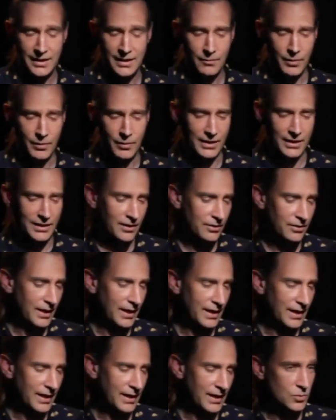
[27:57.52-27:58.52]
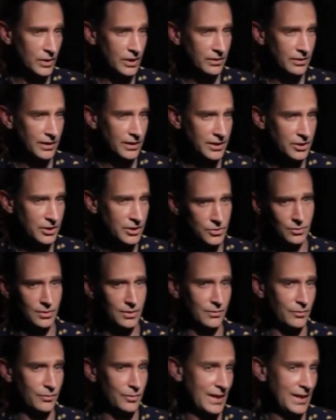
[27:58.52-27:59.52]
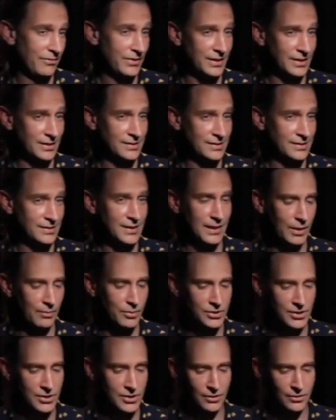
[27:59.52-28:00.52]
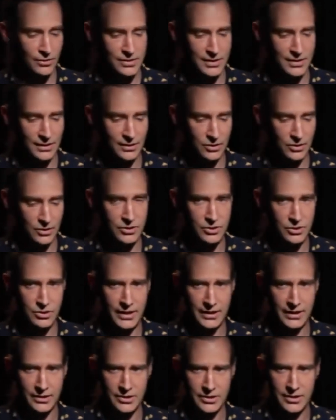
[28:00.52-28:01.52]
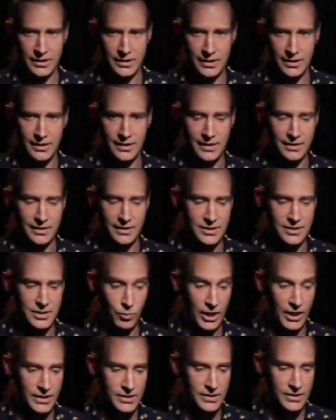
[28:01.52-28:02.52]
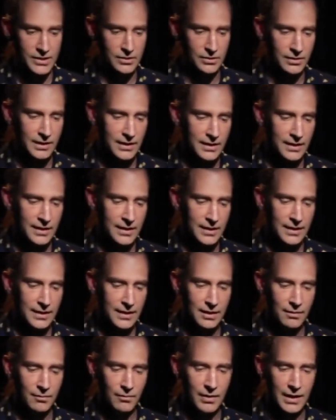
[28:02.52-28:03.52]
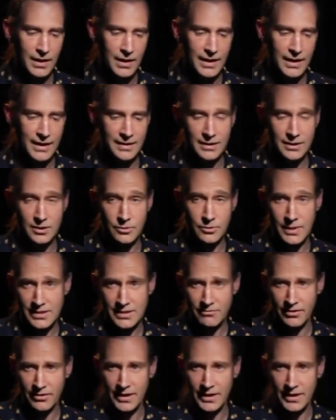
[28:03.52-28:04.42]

But on the other hand, it's weird and unusual. We have things like Pepper's Ghost that look strange and surprise you. And I think the reason for